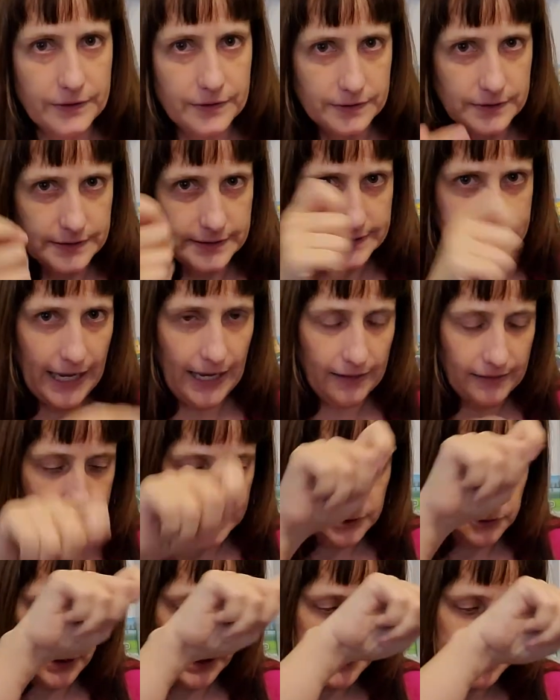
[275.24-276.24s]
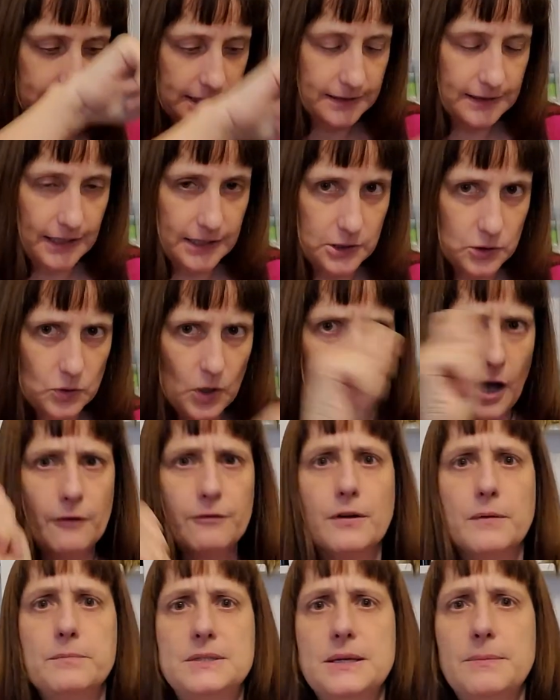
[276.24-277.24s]
salad dressing that you got
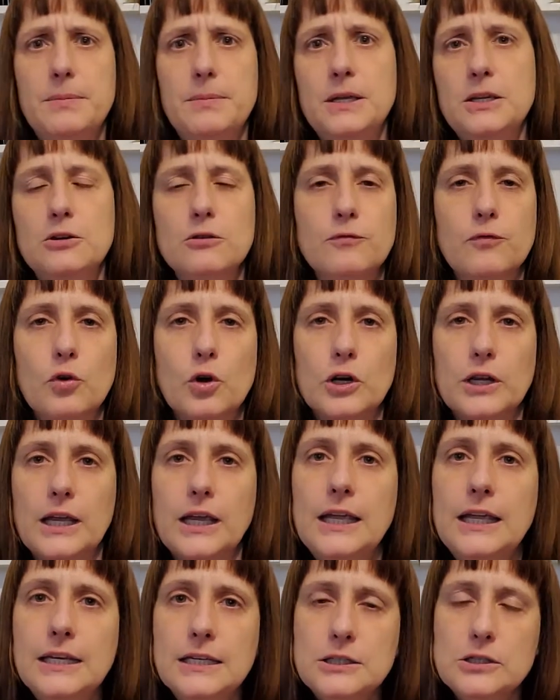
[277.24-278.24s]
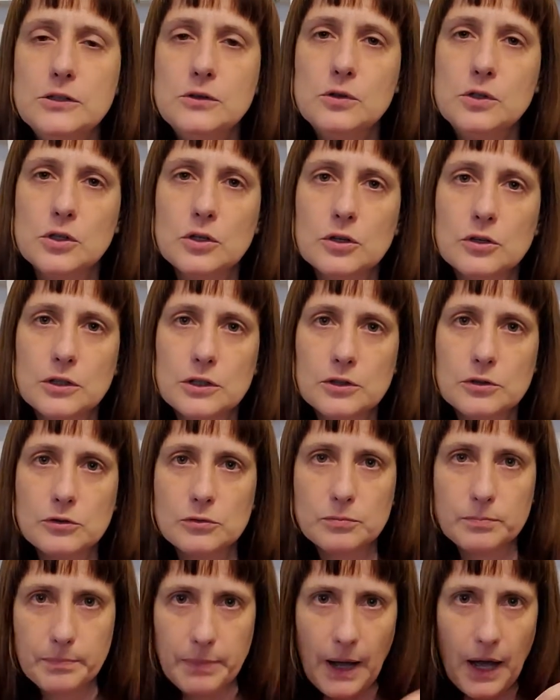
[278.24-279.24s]
from dipping your fork into your
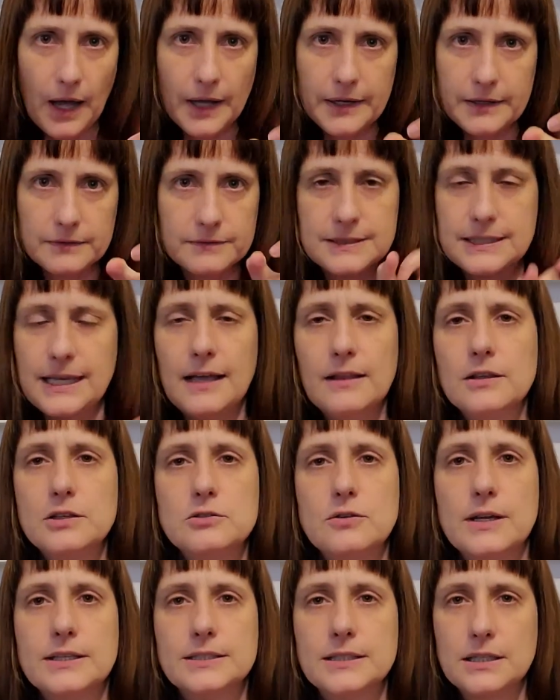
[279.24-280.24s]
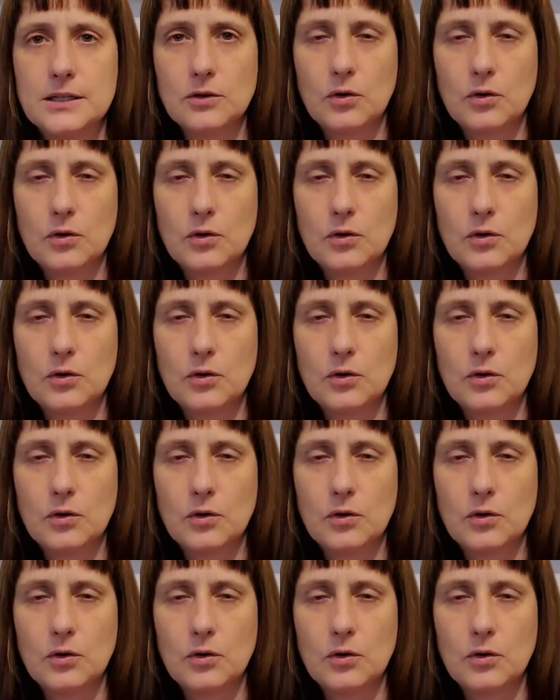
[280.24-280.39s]
little pot of salad dressing,